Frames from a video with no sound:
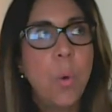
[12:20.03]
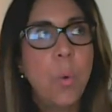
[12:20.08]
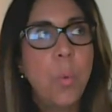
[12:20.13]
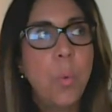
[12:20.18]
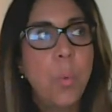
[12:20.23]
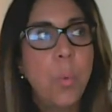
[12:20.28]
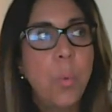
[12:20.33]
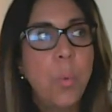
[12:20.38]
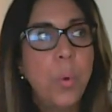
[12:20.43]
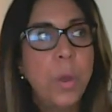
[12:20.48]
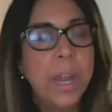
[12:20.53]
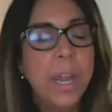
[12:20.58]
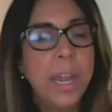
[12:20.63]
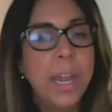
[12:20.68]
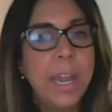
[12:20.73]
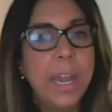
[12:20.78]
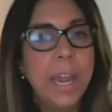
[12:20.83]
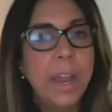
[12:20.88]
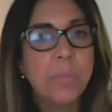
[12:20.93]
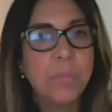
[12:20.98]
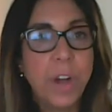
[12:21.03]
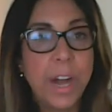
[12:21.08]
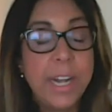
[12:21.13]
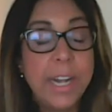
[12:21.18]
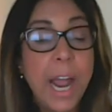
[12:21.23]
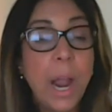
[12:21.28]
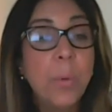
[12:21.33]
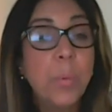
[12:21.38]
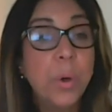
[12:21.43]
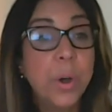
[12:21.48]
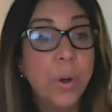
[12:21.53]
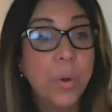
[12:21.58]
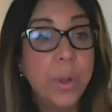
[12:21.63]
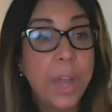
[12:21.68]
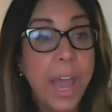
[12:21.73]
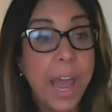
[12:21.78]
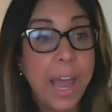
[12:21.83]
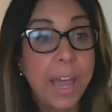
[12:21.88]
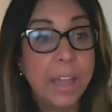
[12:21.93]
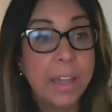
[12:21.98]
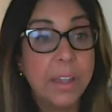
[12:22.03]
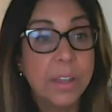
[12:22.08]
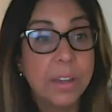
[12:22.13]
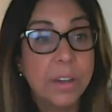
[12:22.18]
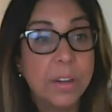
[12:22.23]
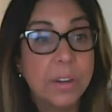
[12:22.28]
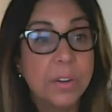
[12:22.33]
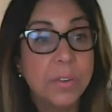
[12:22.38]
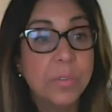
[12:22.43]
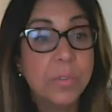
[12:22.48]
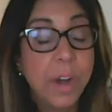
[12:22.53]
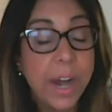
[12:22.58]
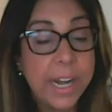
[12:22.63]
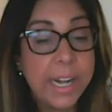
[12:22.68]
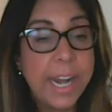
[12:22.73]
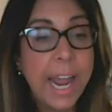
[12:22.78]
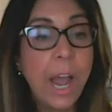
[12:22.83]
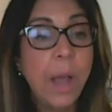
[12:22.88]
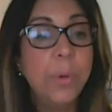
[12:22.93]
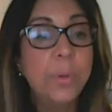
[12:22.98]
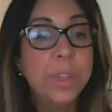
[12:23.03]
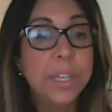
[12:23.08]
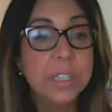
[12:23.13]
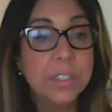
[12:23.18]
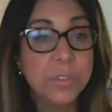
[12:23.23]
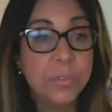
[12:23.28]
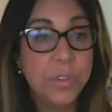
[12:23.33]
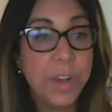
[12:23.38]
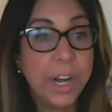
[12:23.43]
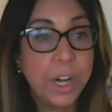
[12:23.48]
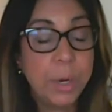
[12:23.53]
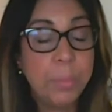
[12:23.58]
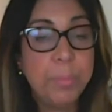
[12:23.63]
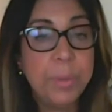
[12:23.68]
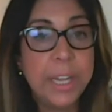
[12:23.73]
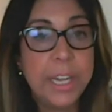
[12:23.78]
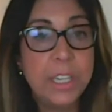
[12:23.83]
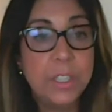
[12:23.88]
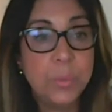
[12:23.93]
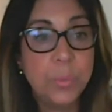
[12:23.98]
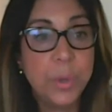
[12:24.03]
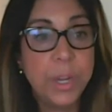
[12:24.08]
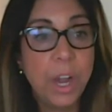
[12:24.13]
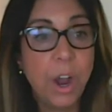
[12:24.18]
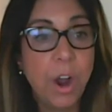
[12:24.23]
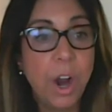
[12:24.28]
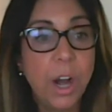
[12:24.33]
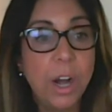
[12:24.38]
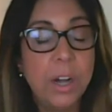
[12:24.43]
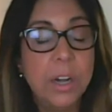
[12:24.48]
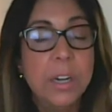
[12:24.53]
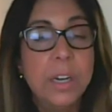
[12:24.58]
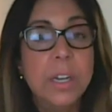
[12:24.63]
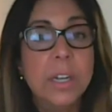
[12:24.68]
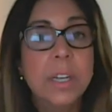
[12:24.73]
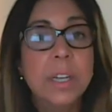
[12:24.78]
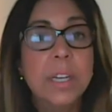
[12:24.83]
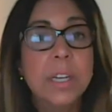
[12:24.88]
We, right now, we're okay. Right now, in this very place we are,